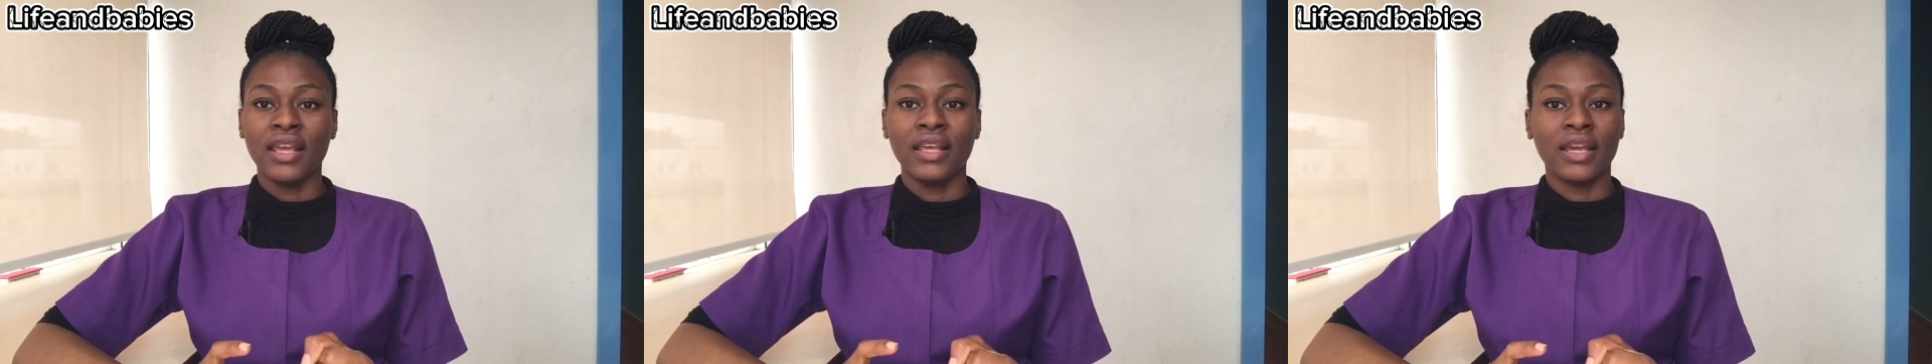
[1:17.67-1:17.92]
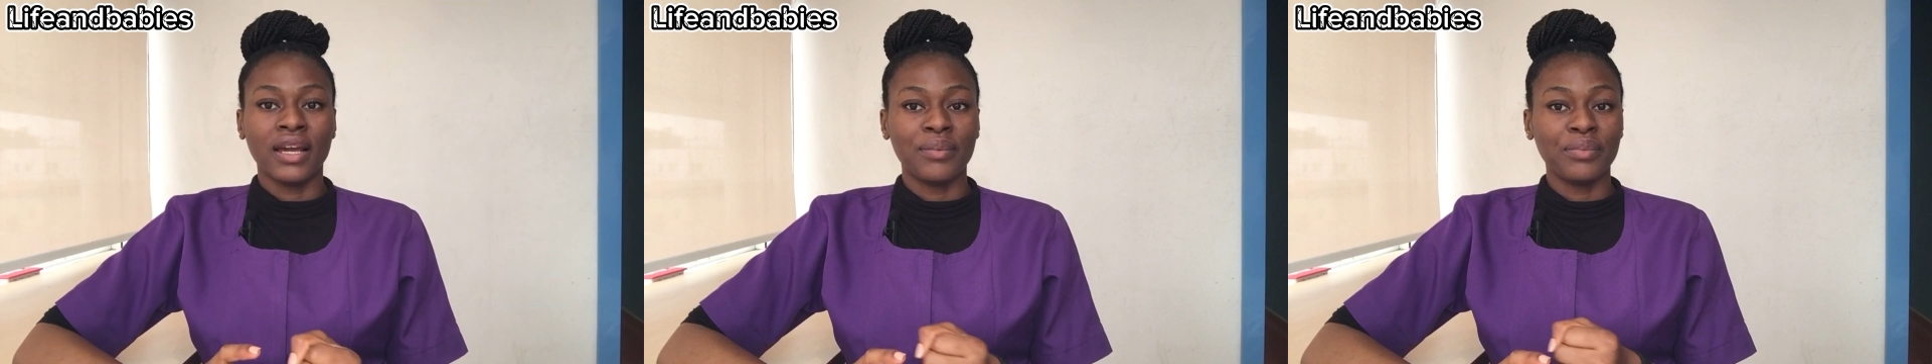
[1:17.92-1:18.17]

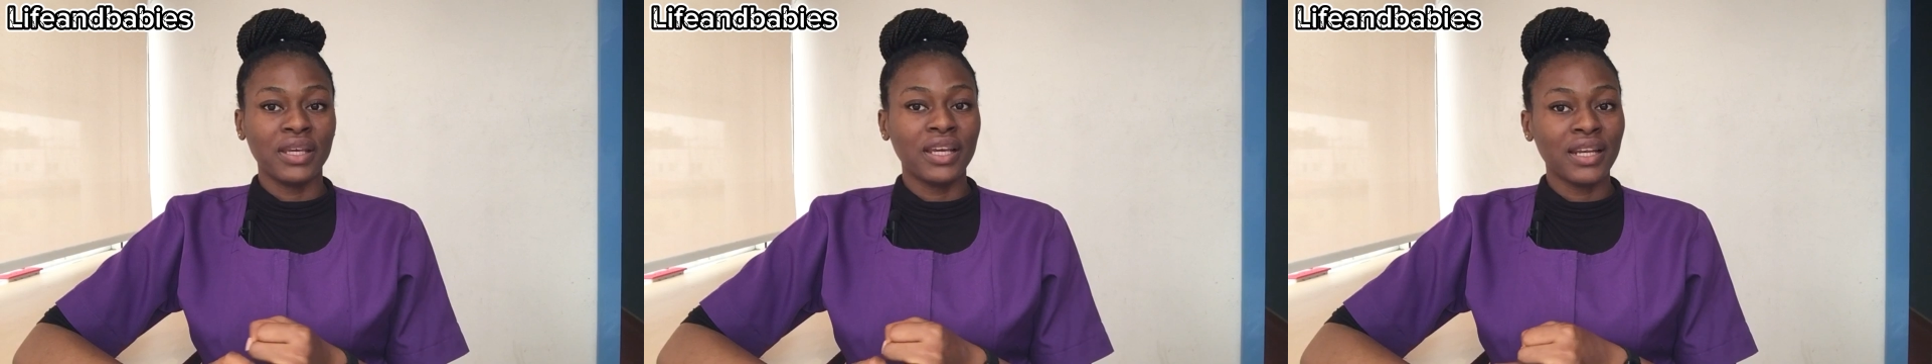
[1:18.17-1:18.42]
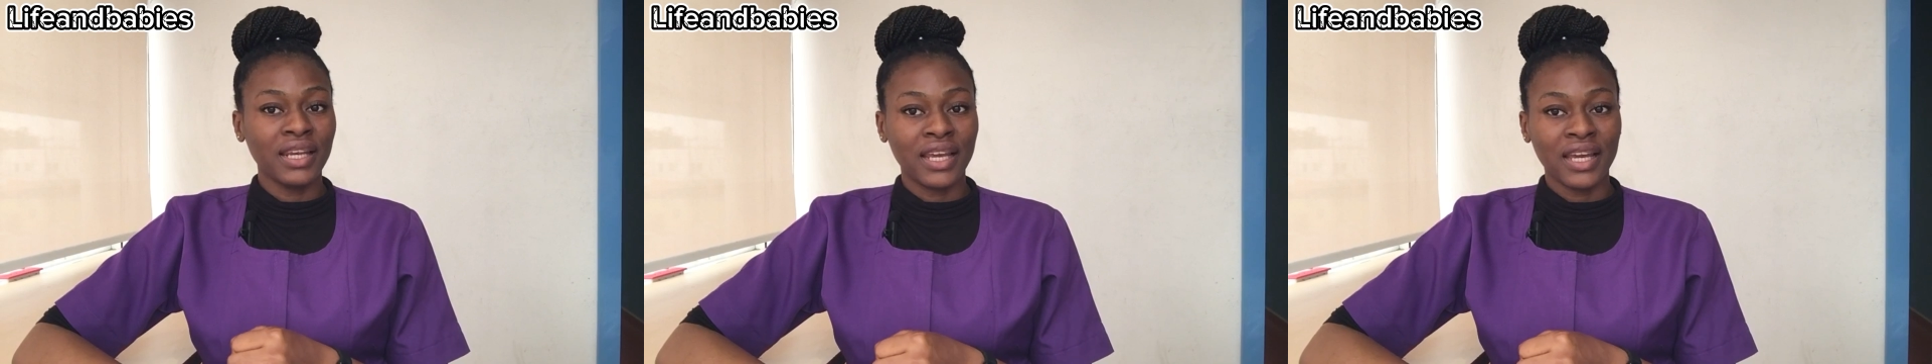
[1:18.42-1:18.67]
It can be
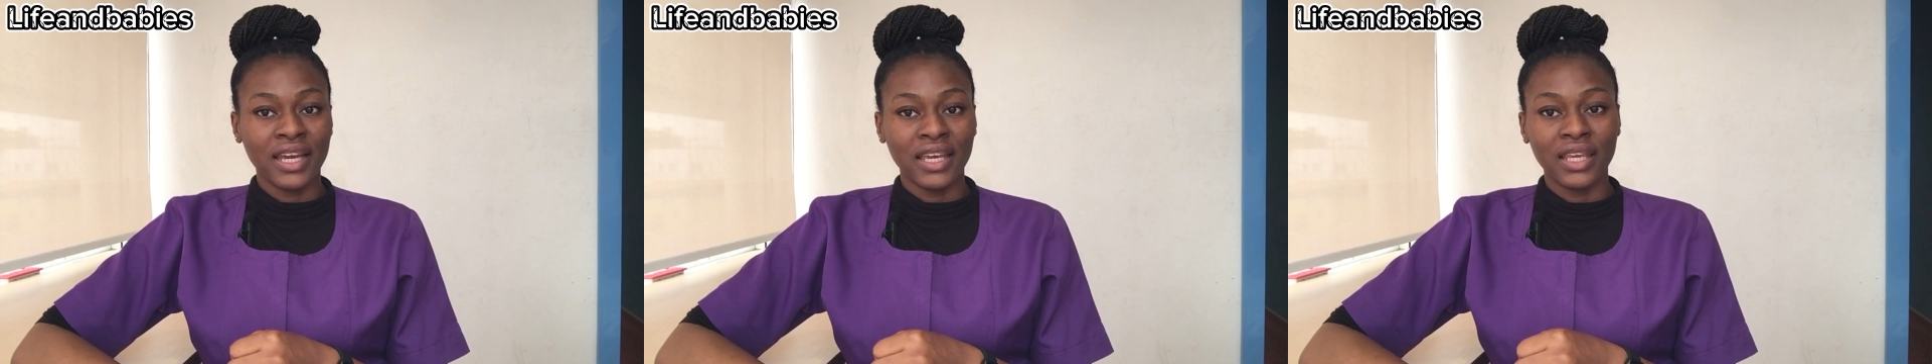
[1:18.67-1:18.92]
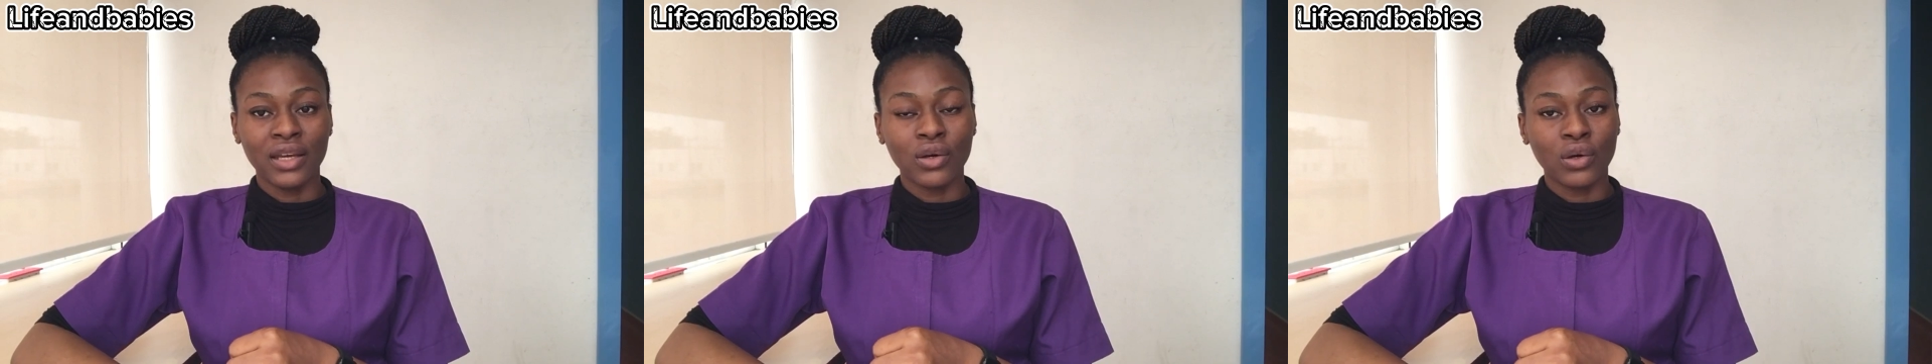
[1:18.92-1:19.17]
clear
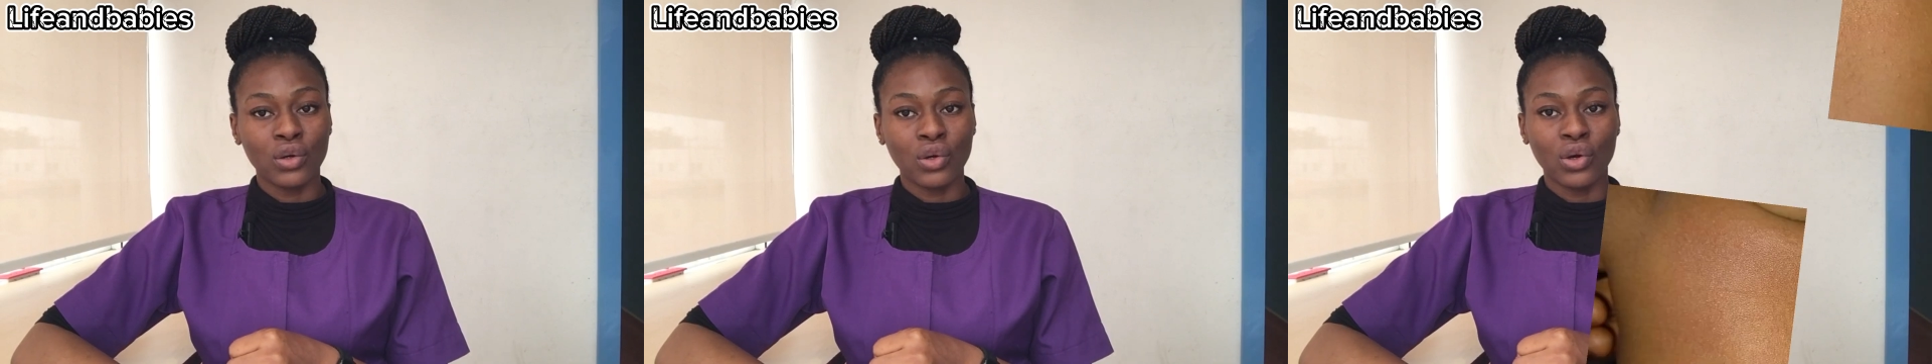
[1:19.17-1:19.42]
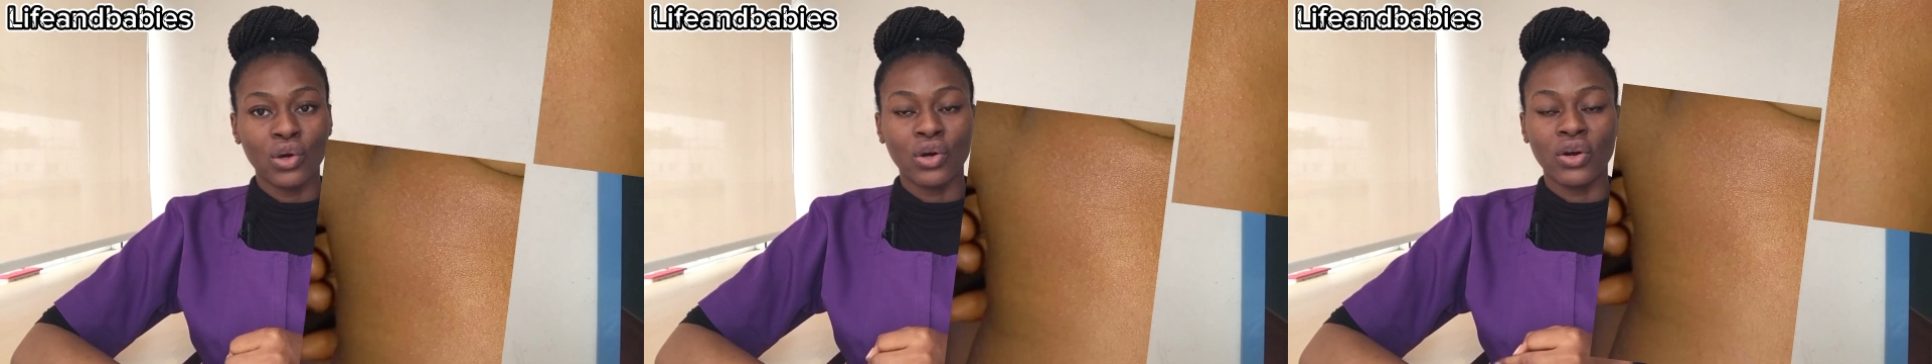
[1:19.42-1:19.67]
in
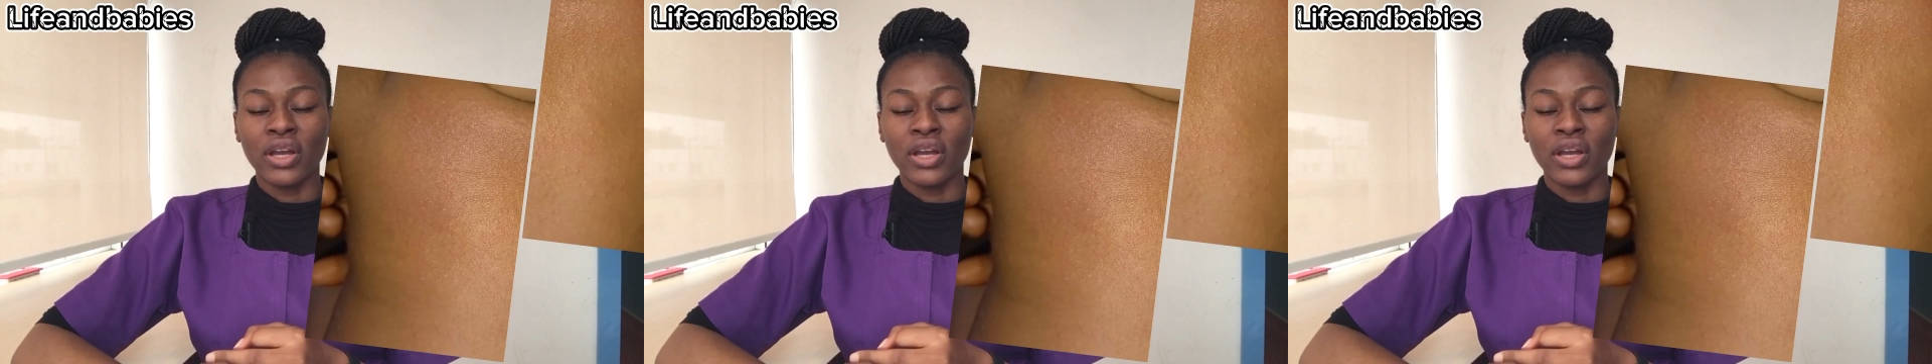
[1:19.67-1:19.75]
color.